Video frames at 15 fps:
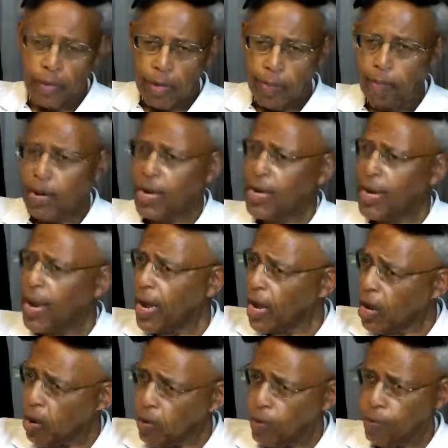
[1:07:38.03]
by
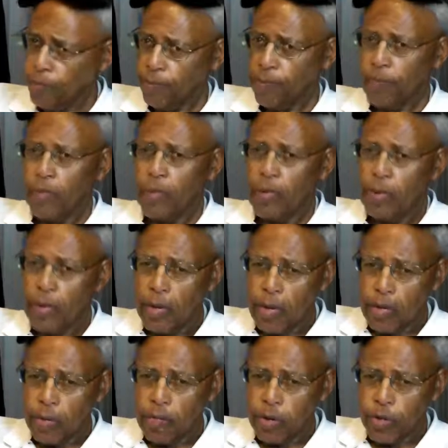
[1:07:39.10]
now,
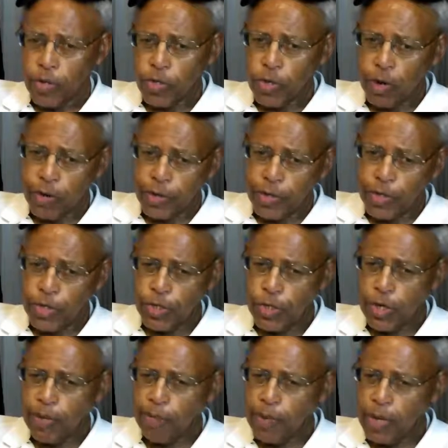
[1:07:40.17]
Prototokos
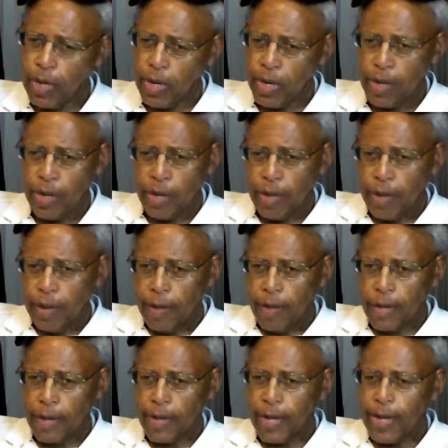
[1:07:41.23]
should be
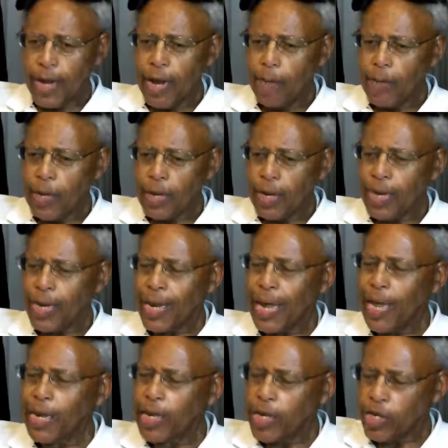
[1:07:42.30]
common
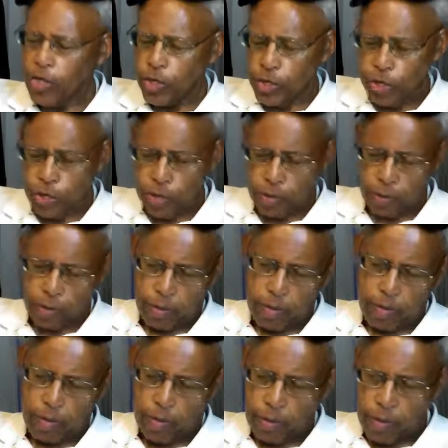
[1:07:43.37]
knowledge
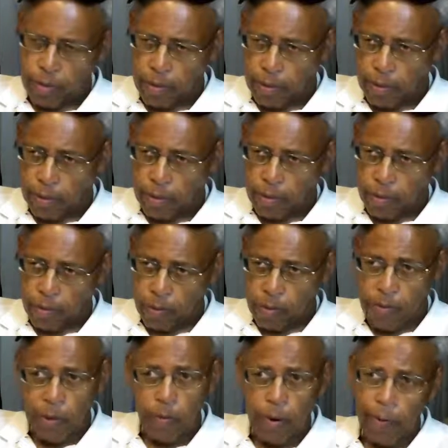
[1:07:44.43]

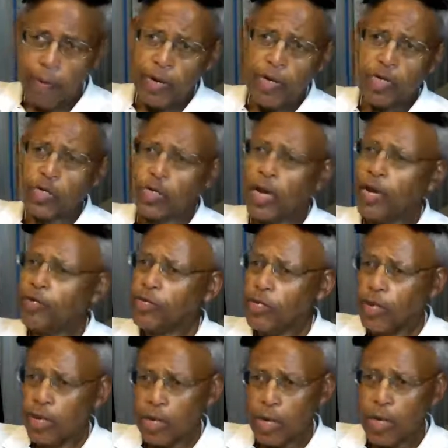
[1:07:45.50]
would be what we're
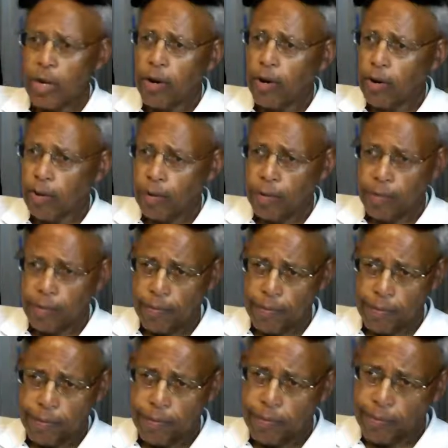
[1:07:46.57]
discussing here.
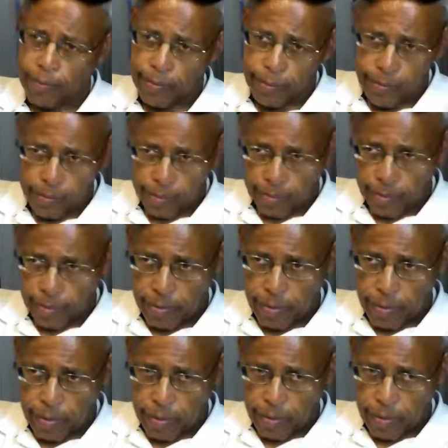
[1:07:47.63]
But
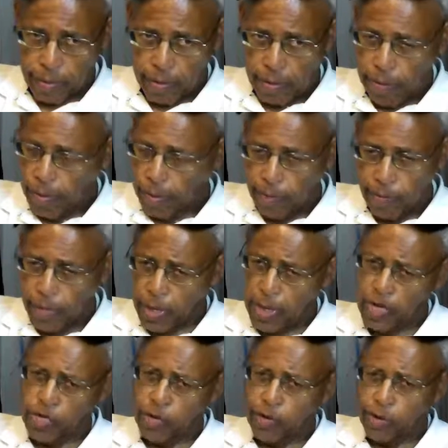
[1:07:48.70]
it isn't.
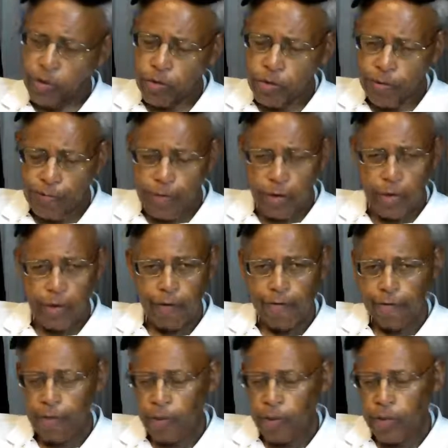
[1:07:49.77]
Because of the Luciferian
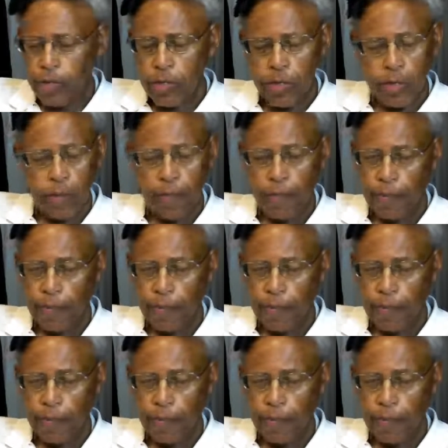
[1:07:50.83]
influence.